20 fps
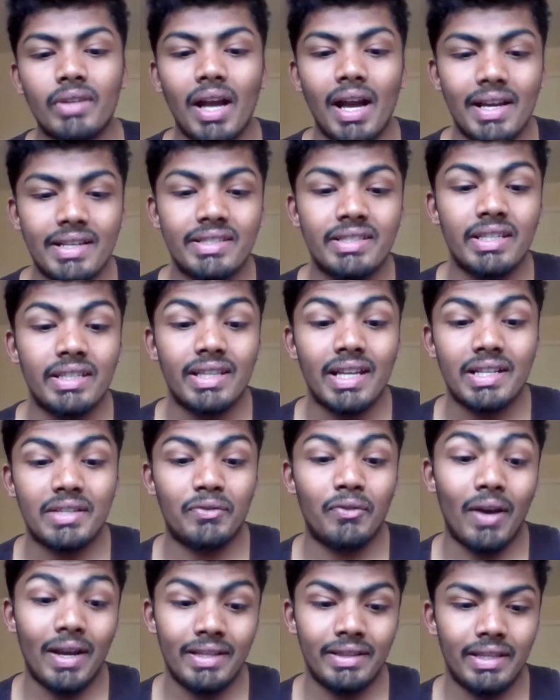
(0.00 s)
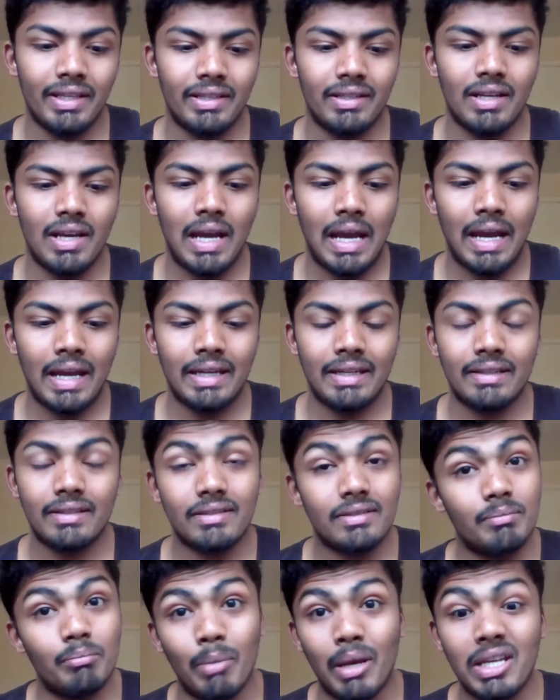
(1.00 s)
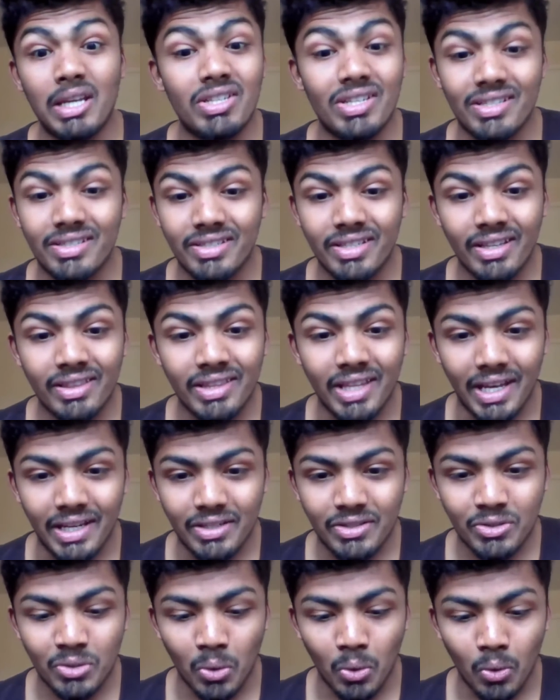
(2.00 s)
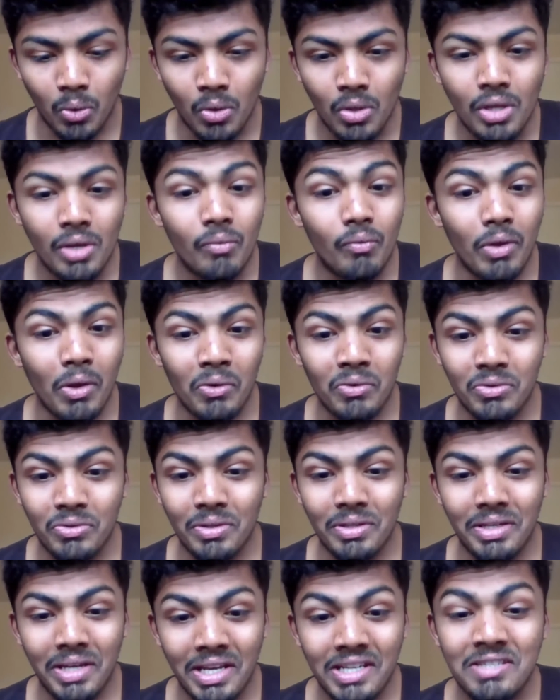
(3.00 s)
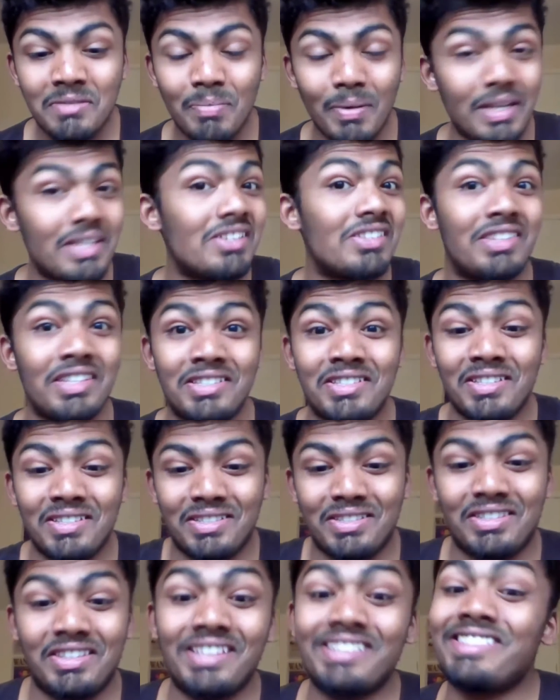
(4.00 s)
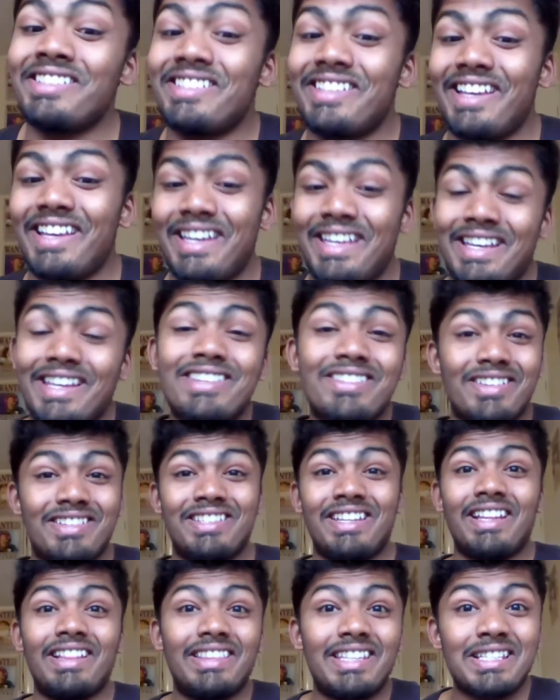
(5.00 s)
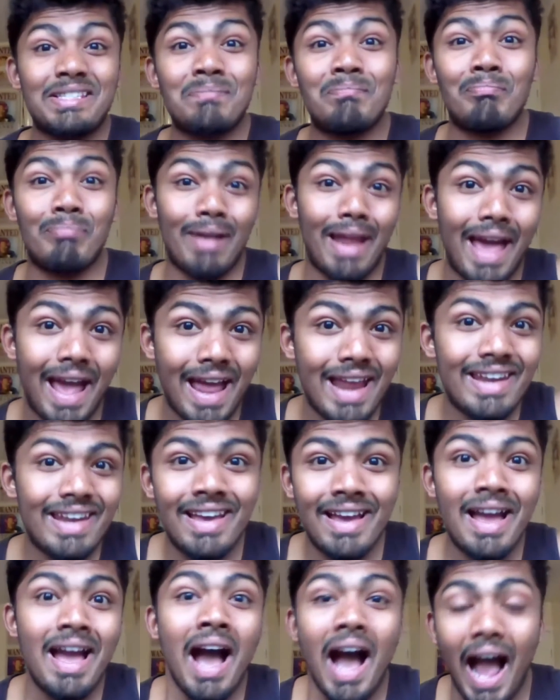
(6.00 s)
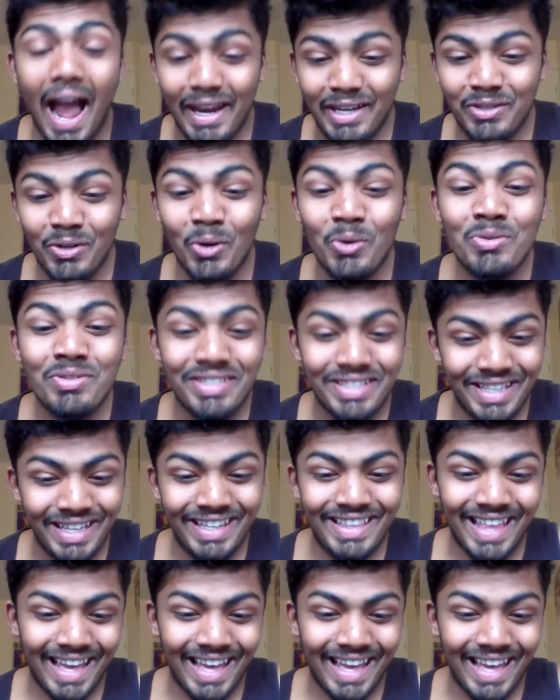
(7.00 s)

I see, that's fine then. And Bae just said that. So we're on to the next page. This is getting interesting. This plan, I don't see